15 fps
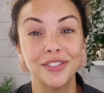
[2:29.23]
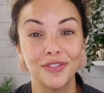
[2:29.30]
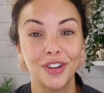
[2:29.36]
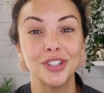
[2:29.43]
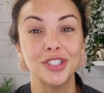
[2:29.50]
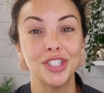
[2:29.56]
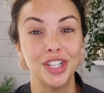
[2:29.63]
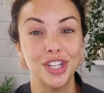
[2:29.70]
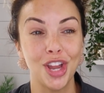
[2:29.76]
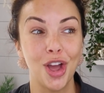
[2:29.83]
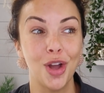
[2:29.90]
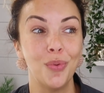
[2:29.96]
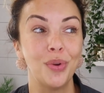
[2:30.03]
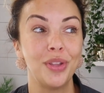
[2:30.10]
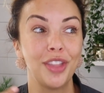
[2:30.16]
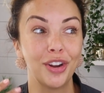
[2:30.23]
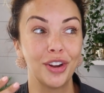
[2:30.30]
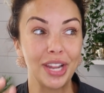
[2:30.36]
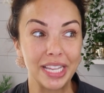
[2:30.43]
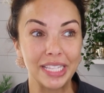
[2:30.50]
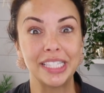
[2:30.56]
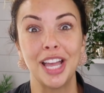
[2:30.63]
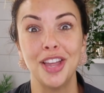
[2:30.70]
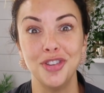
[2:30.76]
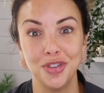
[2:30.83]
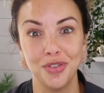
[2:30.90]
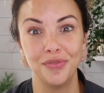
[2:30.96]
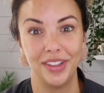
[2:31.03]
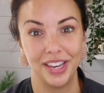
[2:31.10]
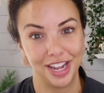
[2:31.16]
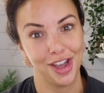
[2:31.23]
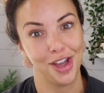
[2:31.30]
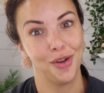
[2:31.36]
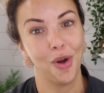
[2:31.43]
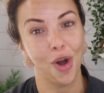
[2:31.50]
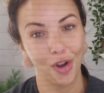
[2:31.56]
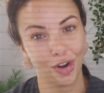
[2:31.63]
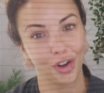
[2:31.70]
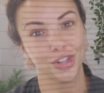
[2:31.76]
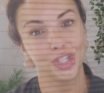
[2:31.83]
first to know when there is a new video on our